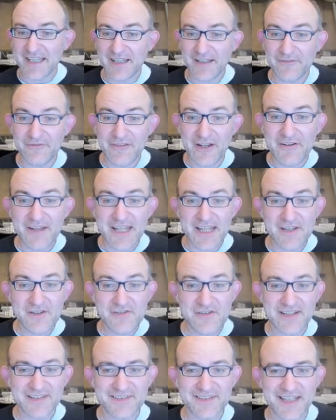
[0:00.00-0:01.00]
very
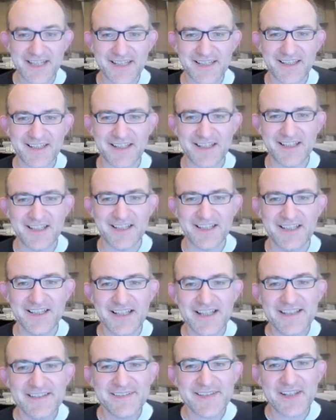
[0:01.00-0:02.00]
interesting
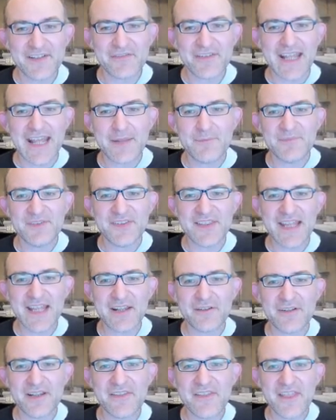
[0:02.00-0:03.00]
set of games
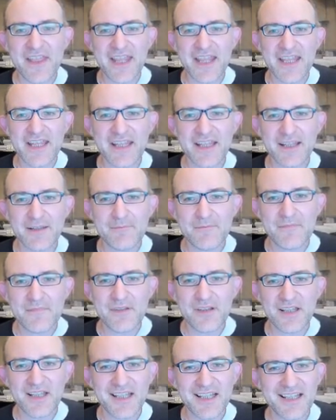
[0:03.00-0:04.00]
there in
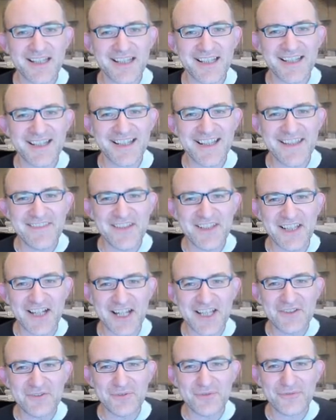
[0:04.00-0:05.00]
the
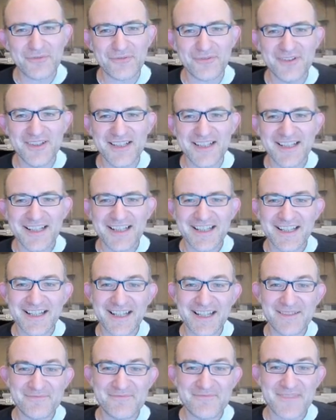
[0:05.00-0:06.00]
Najdorf.
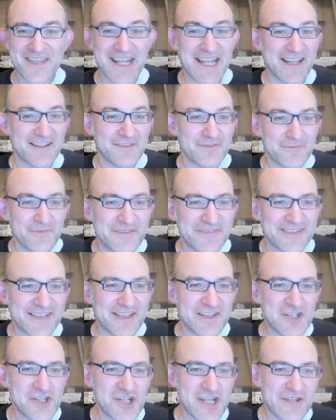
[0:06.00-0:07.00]
We've
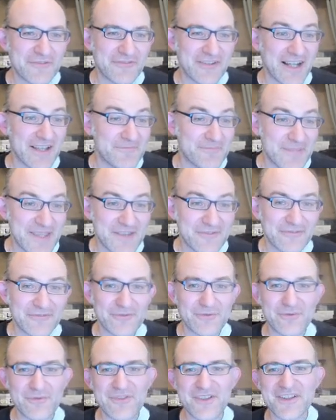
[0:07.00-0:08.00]
seen g5
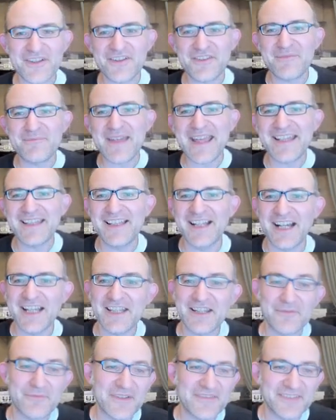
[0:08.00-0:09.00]
b4 the main
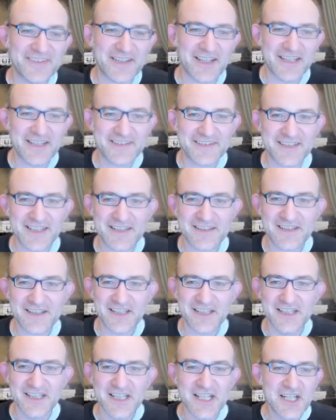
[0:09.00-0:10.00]
line, and we've
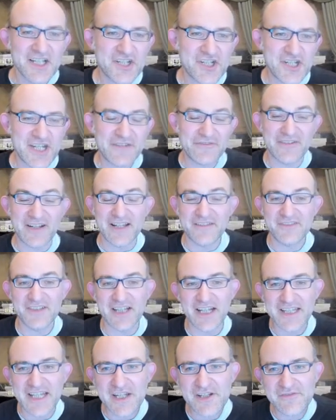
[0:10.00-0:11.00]
seen g5
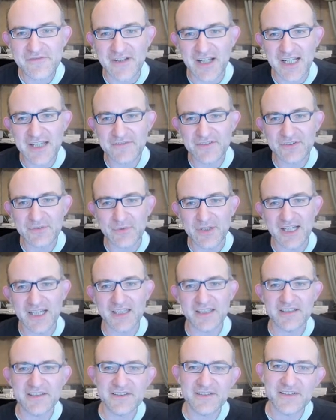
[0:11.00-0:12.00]
knight h5 as
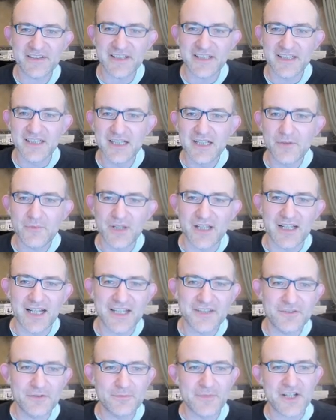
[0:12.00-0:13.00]
well, and
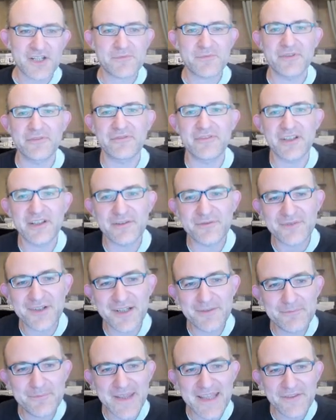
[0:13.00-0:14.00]
I do much prefer
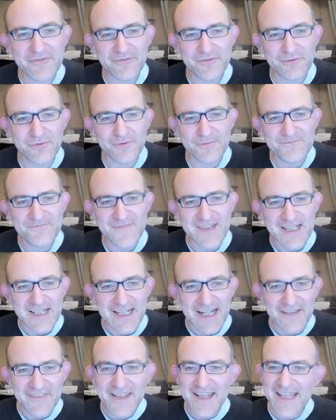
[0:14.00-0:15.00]
b4.
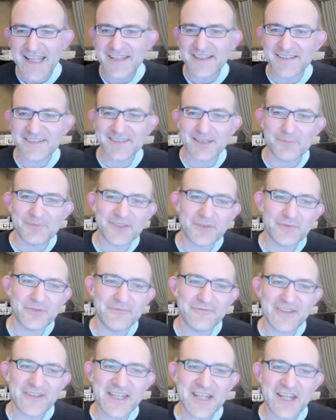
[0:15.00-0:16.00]
I think in a
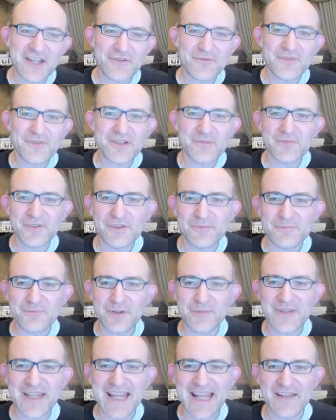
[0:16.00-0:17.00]
subsequent video we'll
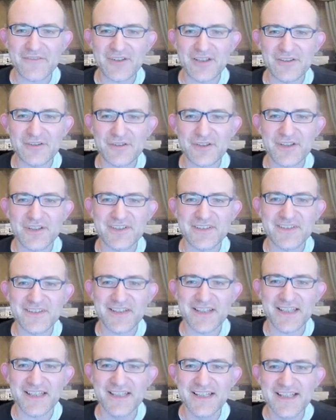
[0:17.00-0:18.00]
probably have a look
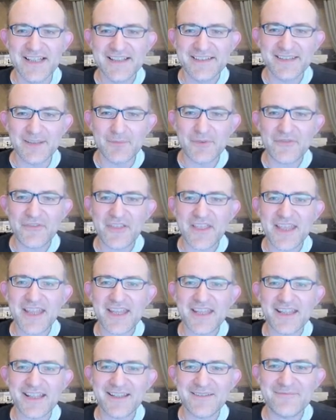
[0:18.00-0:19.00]
at some of
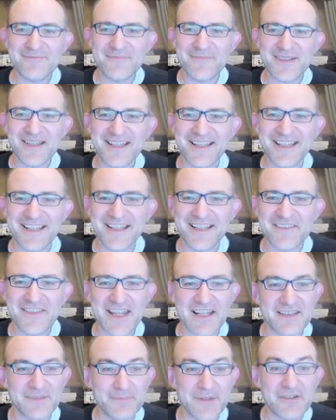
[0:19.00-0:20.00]
the
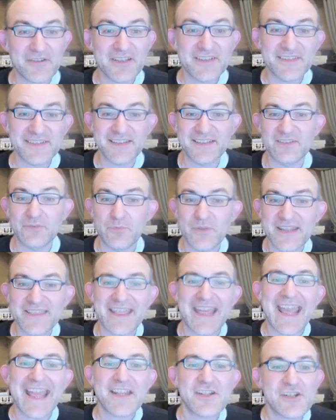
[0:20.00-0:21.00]
experiences
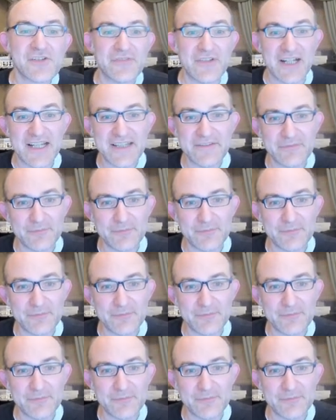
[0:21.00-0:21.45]
with h5